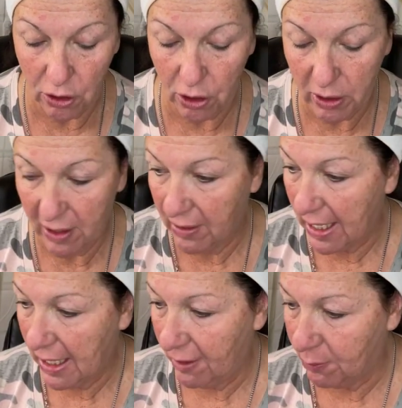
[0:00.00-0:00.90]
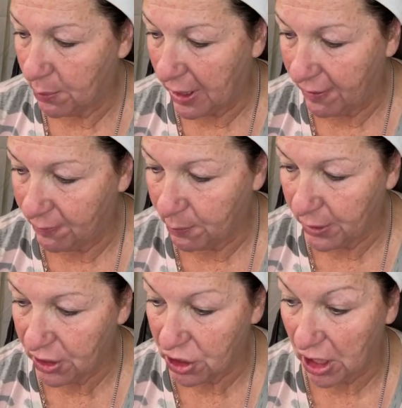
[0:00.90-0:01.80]
You know that. I've
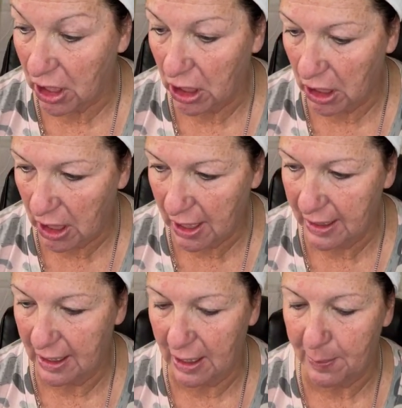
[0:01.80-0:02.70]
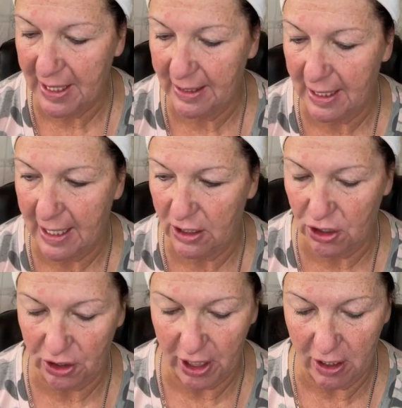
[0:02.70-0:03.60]
preached a lot about that
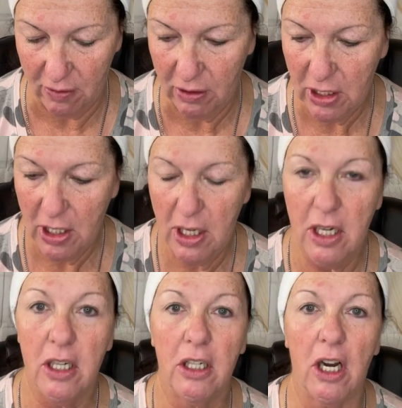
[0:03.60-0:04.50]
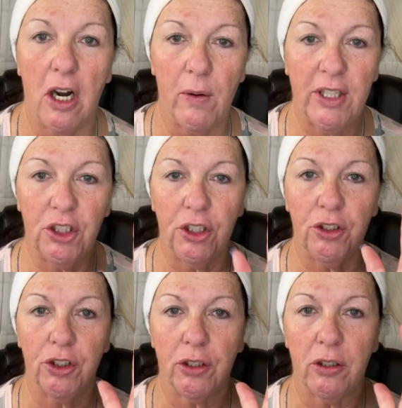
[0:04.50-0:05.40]
to y'all. Always
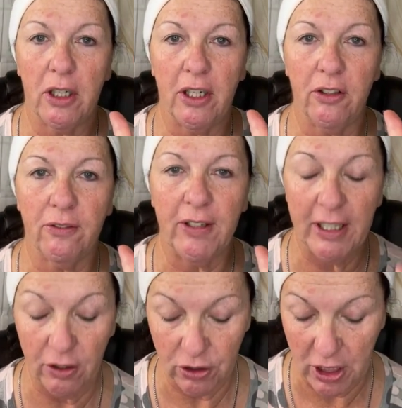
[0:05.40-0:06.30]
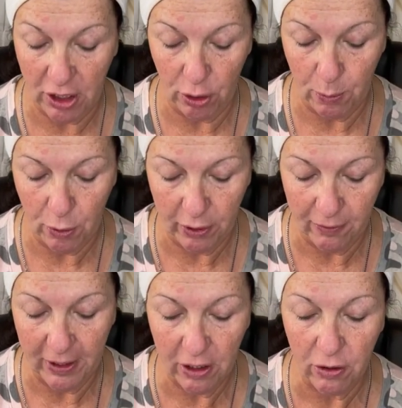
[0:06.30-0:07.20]
use your other fingers, not your pointer
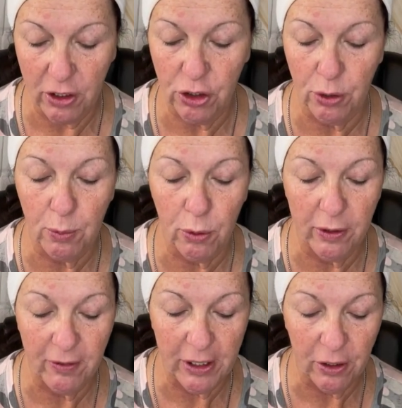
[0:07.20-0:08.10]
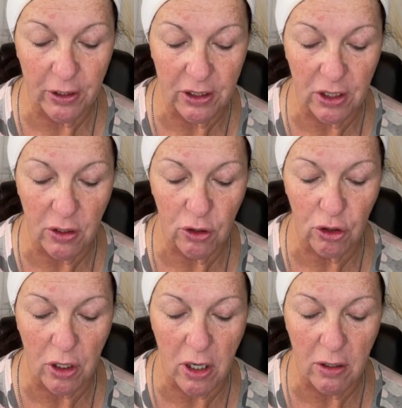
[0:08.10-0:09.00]
finger, because your pointer finger is so
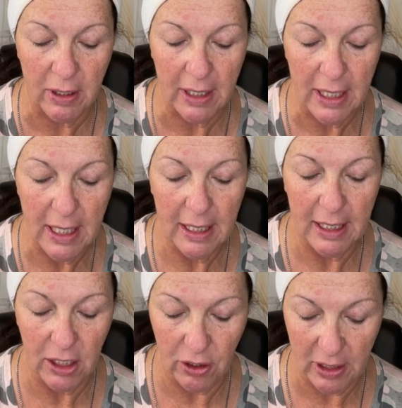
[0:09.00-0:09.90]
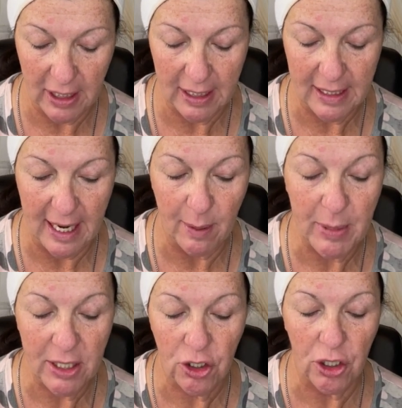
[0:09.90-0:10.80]
strong, can do a lot of
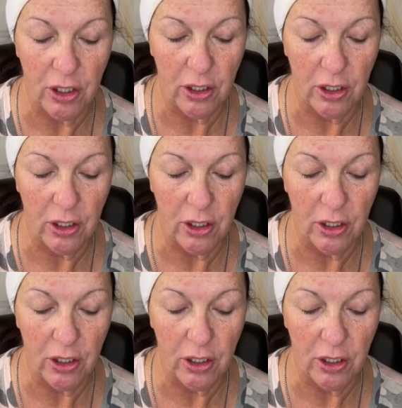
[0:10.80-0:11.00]
damage.